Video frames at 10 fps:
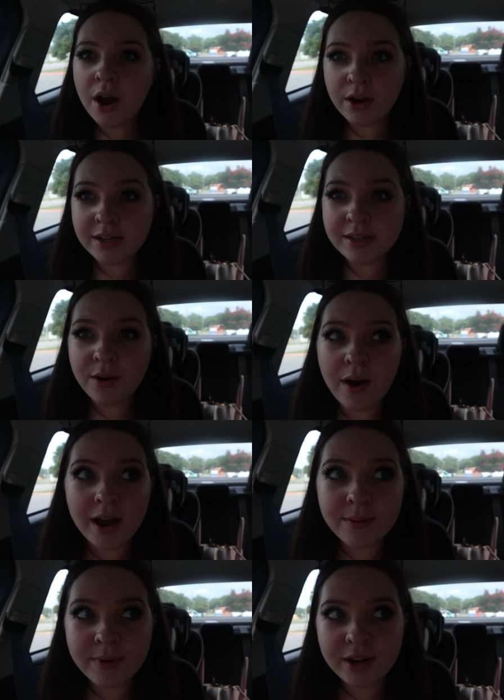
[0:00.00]
Okay, so
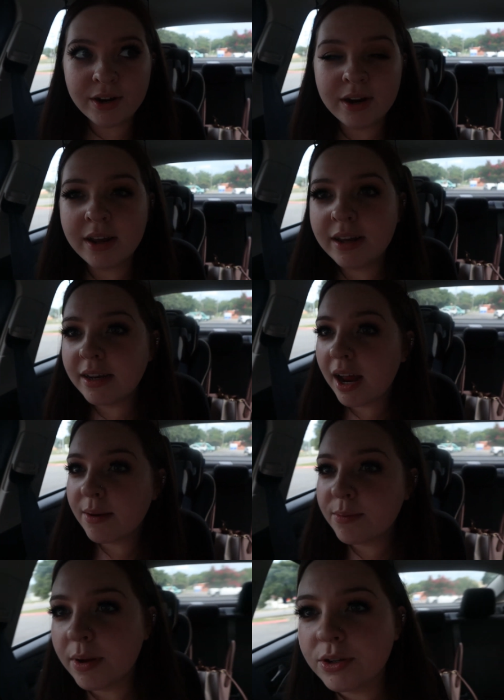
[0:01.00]
I am here and I
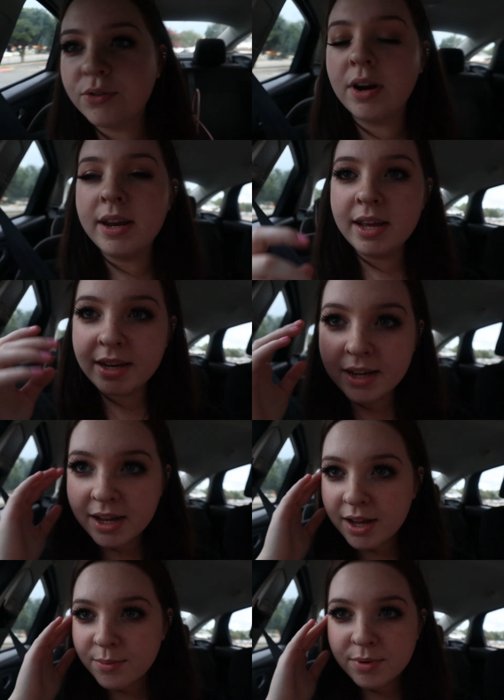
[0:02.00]
am about to run in,
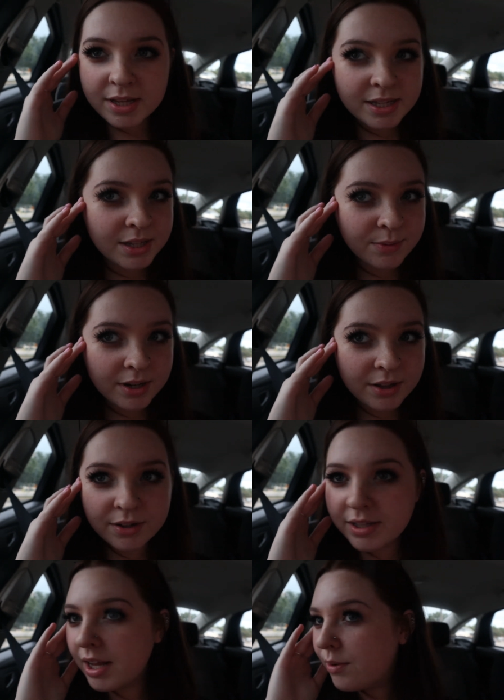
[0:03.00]
but this is what it
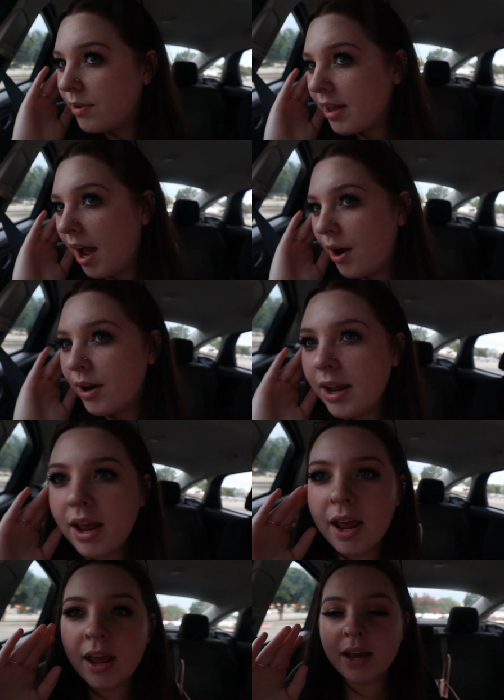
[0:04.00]
looks like without
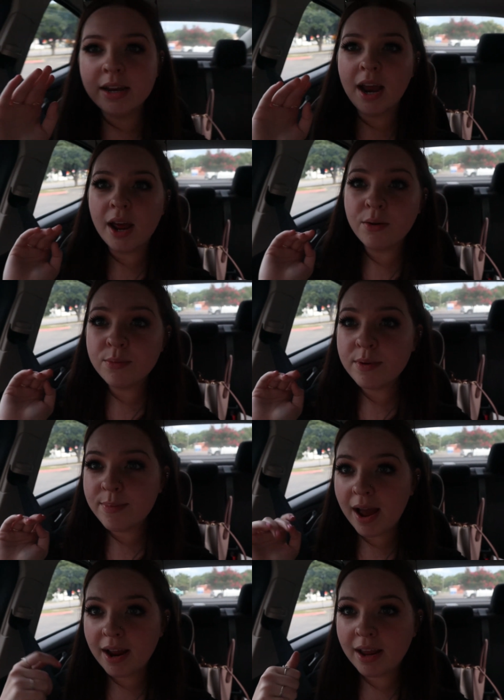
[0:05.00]
it and I will be
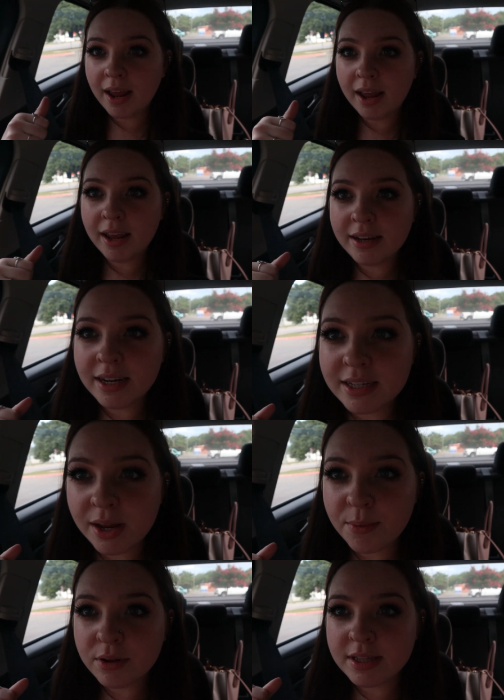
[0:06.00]
back. And next
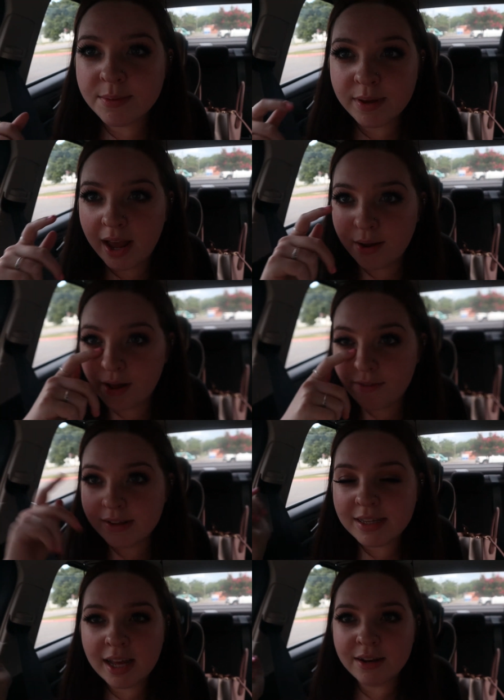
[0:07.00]
time you all see me, I will have
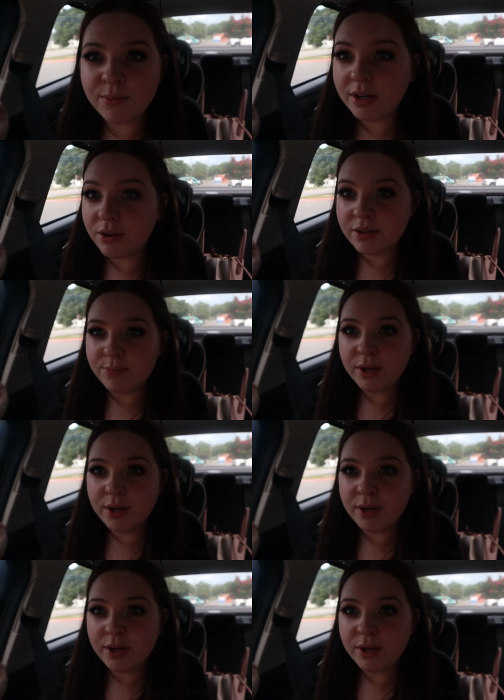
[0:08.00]
this side of my nose